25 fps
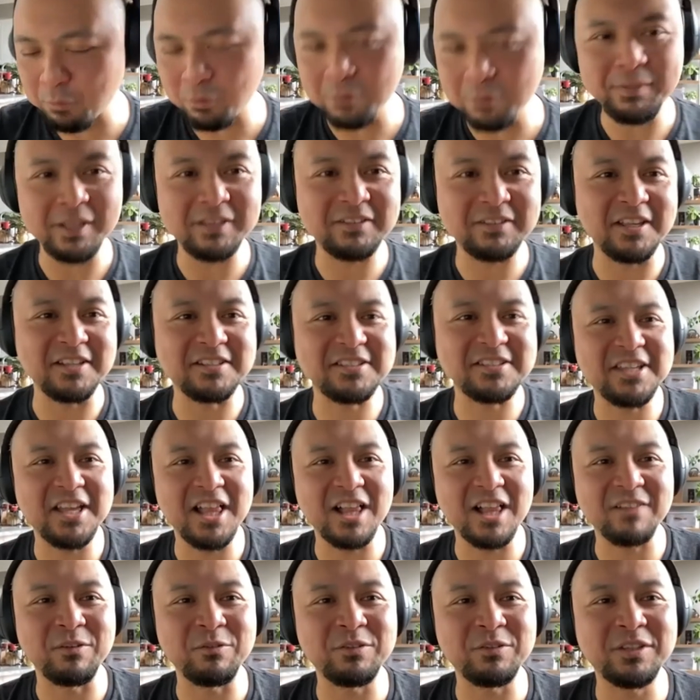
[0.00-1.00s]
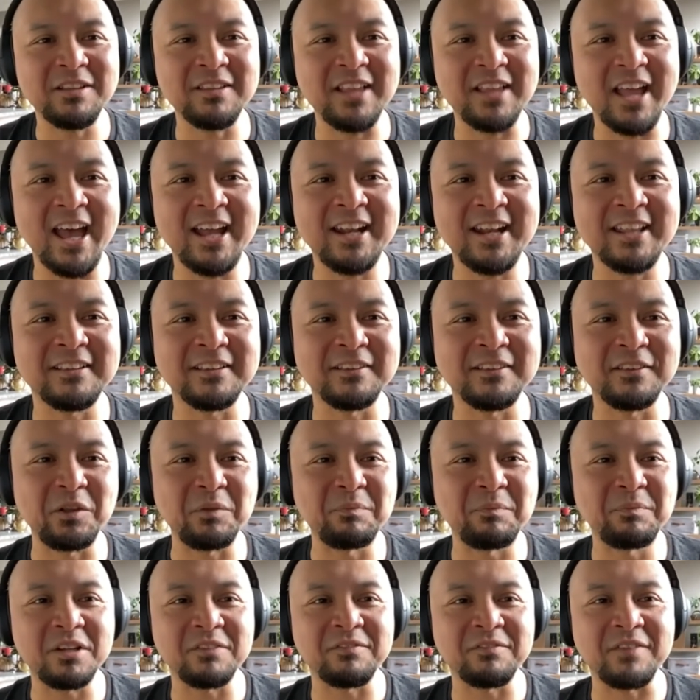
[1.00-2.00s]
We wouldn't be TCL if we didn't add in a
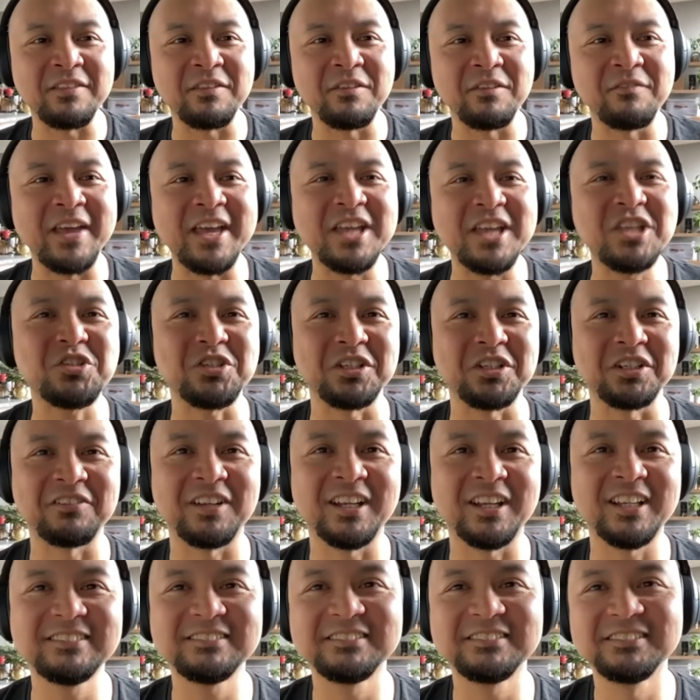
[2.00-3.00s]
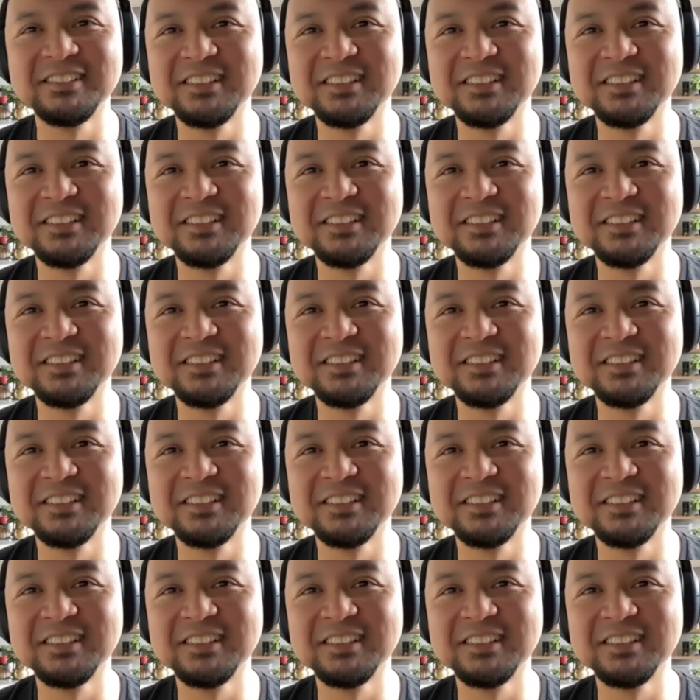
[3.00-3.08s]
little bit of innovation, right?